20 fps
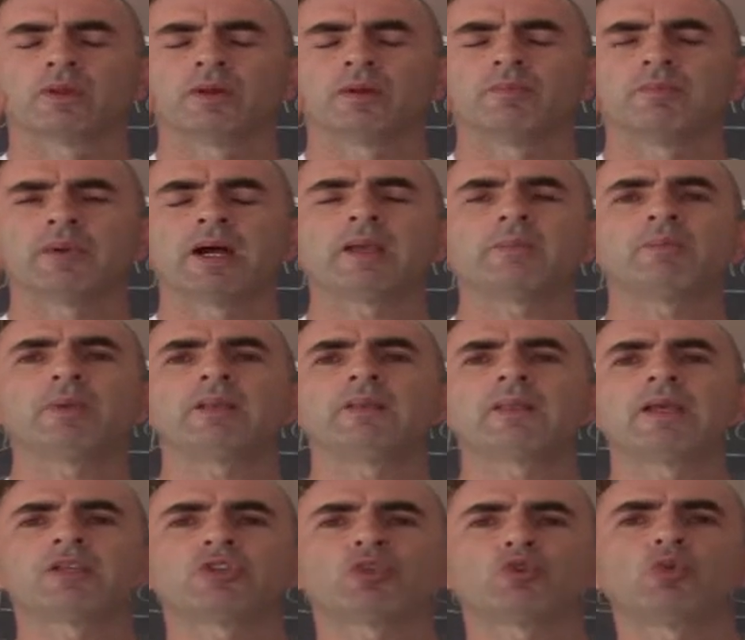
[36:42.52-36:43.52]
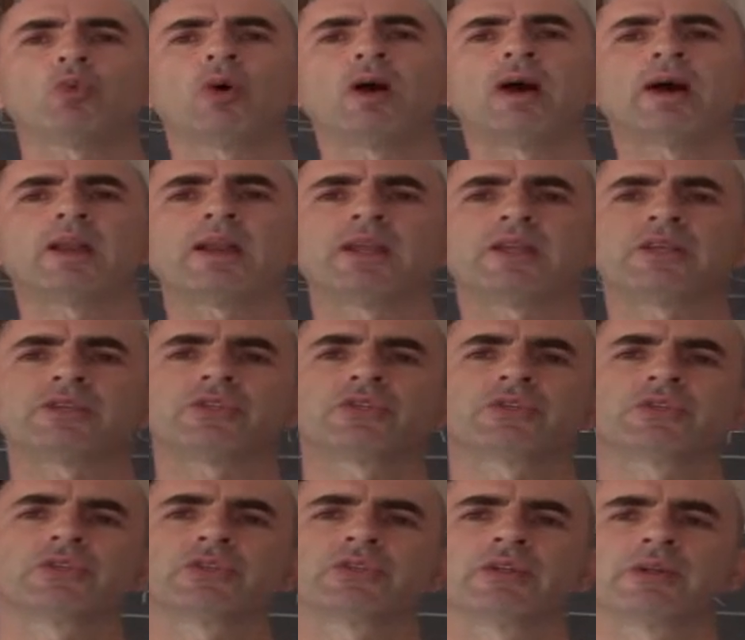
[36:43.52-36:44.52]
Maybe there's
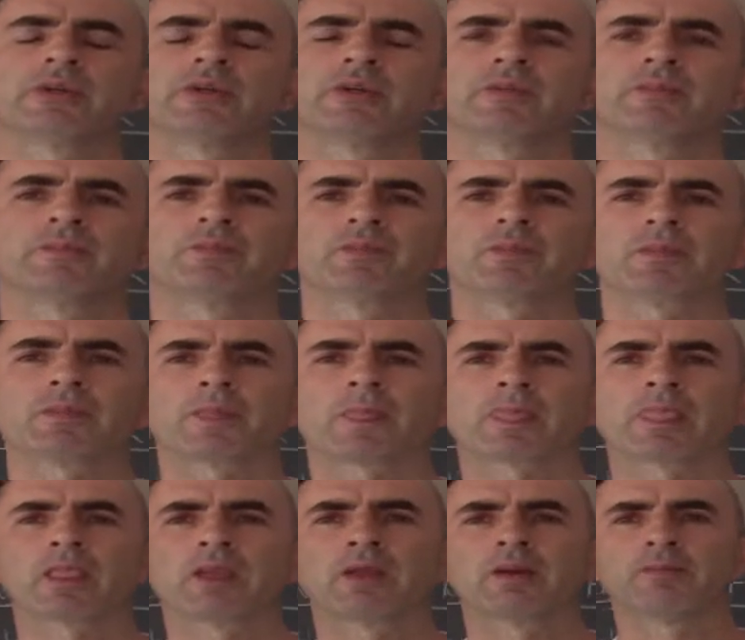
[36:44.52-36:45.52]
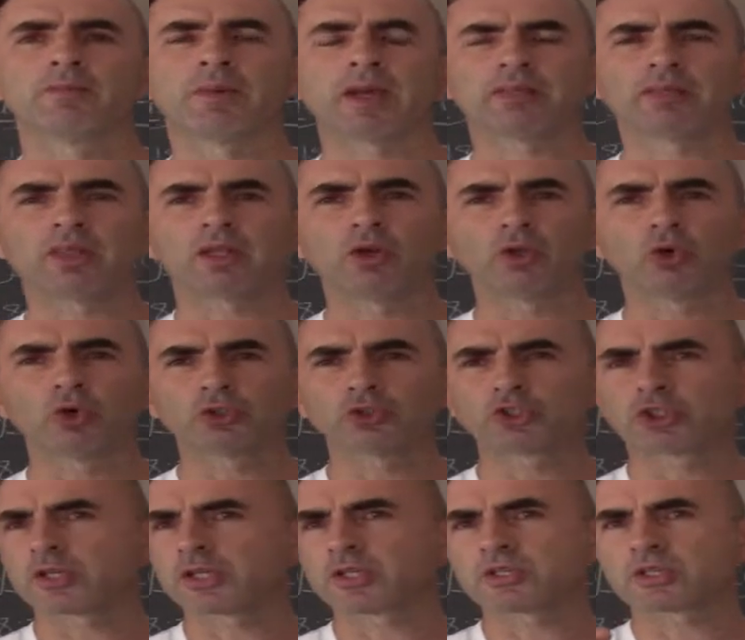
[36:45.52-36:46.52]
worries, but the Lord
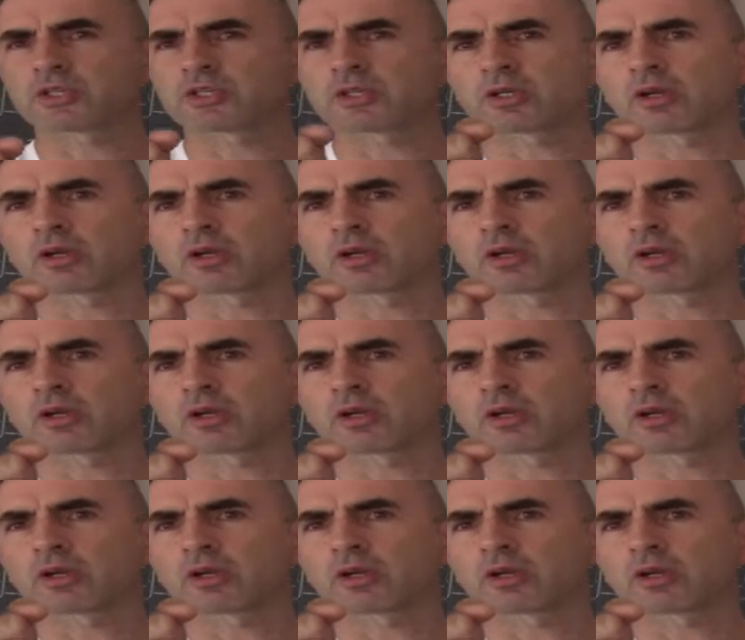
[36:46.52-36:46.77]
Jesus